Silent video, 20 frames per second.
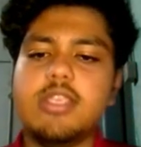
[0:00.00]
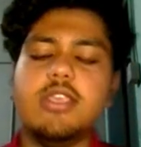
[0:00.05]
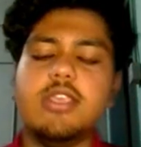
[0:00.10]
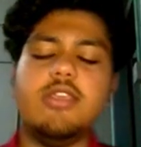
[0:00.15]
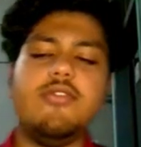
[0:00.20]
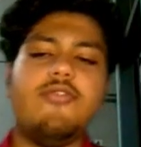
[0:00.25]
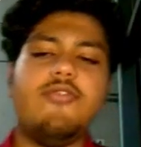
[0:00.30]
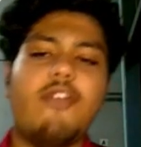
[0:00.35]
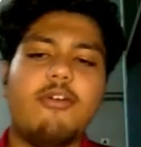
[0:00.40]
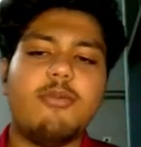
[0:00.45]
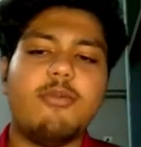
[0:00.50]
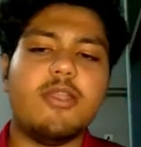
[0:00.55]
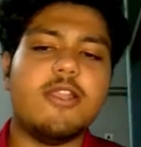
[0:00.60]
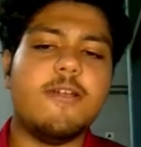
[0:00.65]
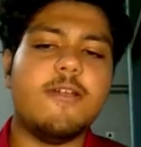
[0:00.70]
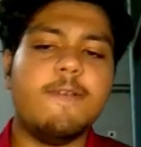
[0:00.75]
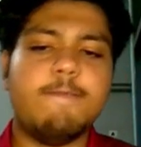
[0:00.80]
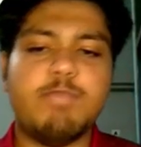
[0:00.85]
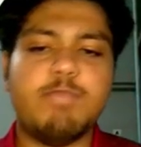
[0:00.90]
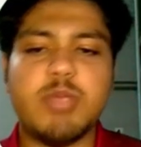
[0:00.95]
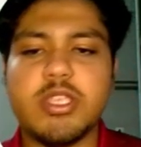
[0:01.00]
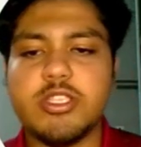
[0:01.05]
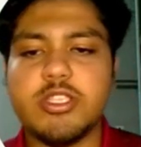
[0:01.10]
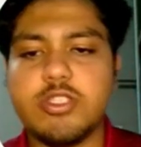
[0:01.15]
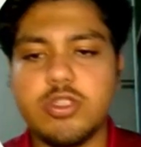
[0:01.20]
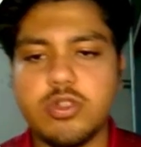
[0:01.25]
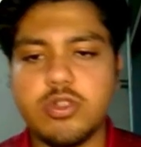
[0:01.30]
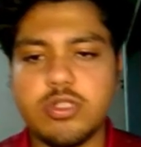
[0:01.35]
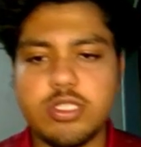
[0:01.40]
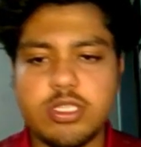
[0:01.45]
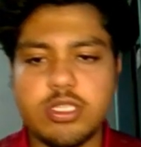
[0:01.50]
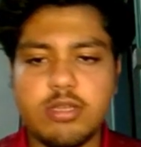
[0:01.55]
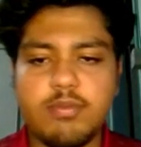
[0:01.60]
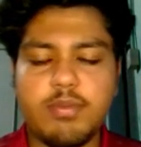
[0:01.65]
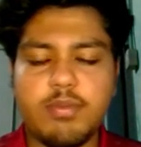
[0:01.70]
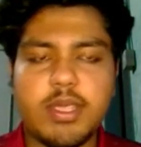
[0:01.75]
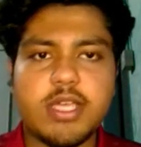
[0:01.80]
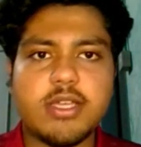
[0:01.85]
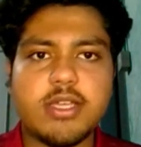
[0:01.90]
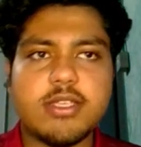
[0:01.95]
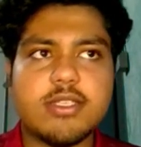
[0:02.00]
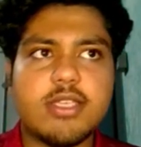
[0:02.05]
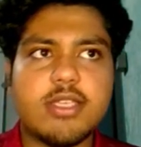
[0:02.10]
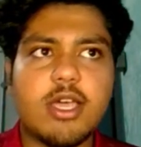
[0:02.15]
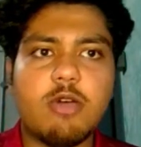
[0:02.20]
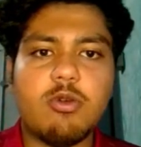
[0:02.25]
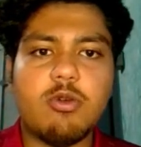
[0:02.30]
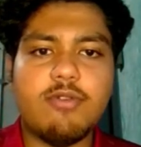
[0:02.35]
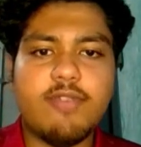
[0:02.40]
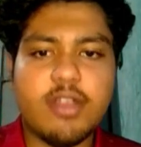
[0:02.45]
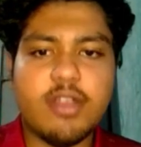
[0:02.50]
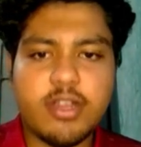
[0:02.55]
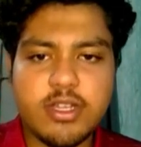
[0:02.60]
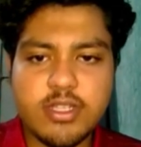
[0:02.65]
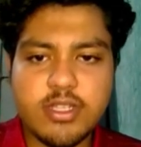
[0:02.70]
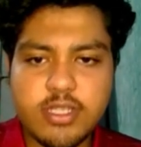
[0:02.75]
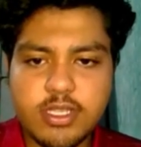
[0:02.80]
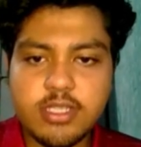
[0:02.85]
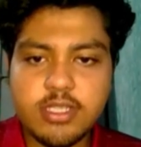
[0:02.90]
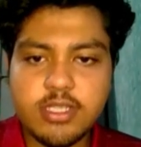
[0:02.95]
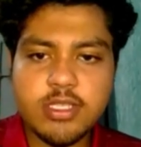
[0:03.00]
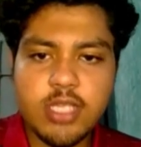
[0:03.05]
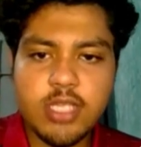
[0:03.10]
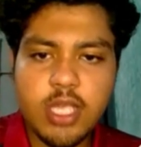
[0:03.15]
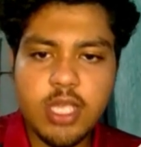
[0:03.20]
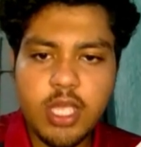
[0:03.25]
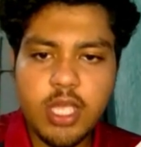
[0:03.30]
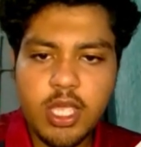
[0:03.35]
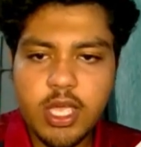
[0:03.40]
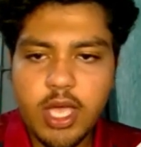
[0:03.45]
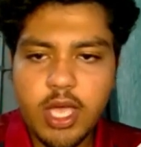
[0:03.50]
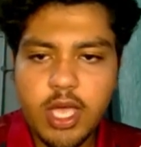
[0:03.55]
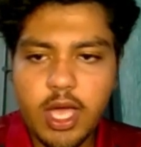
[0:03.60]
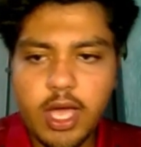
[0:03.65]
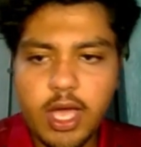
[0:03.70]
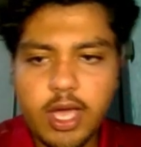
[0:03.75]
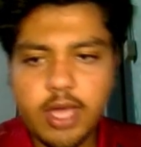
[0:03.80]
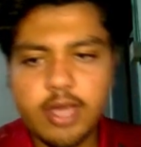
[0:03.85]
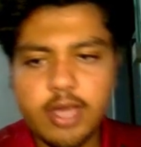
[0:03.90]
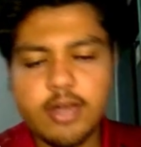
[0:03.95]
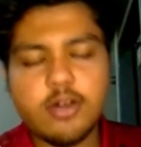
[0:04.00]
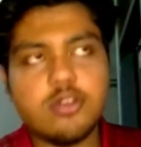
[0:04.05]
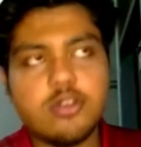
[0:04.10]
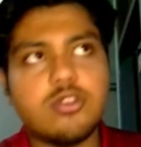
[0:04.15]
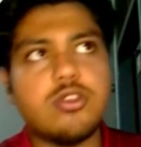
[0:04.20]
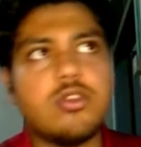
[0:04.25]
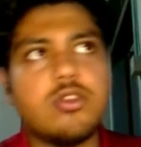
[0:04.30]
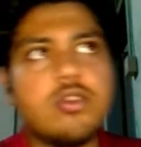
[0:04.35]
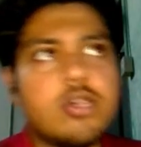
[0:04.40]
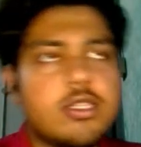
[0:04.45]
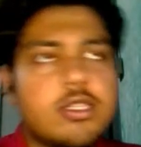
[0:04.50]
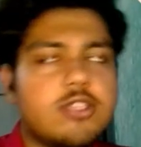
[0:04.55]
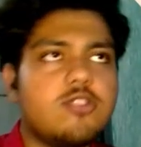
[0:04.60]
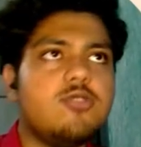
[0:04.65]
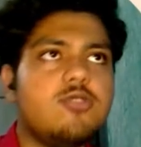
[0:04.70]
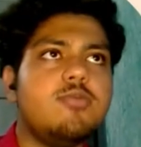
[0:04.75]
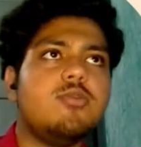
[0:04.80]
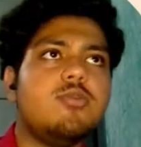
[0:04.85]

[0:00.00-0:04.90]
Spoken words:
formula is chosen because our variances are also assumed